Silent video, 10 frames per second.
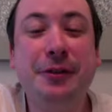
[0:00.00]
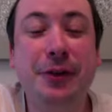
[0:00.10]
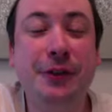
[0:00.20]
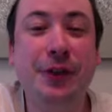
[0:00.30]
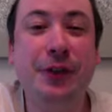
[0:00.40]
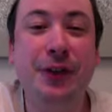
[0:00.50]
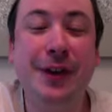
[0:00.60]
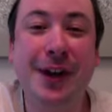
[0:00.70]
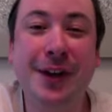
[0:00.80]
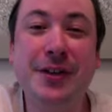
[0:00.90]
review for you
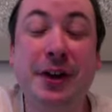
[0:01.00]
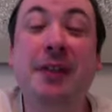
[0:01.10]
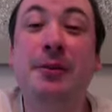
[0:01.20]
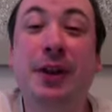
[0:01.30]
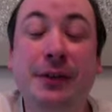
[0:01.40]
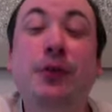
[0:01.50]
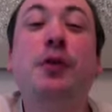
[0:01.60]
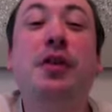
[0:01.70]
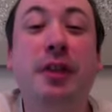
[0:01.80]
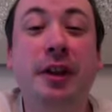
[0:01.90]
guys, and I'm looking
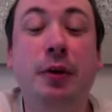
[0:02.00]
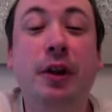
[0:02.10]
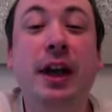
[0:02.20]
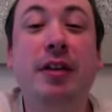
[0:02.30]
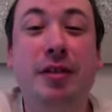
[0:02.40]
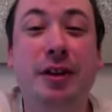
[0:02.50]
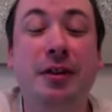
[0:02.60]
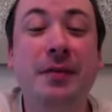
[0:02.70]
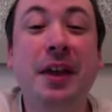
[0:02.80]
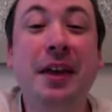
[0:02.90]
forward to seeing you all again
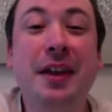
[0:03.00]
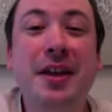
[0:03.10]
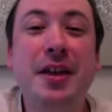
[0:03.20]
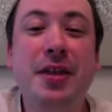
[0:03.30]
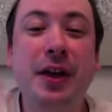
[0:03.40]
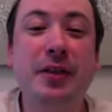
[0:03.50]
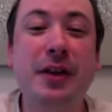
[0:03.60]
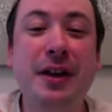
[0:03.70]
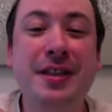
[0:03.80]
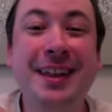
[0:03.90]
soon. Thanks,
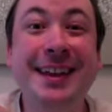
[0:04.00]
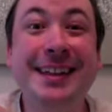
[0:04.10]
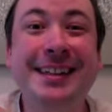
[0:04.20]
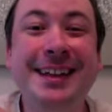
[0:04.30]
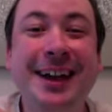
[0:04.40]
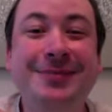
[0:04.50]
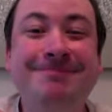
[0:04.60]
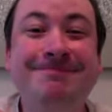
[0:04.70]
guys. See ya.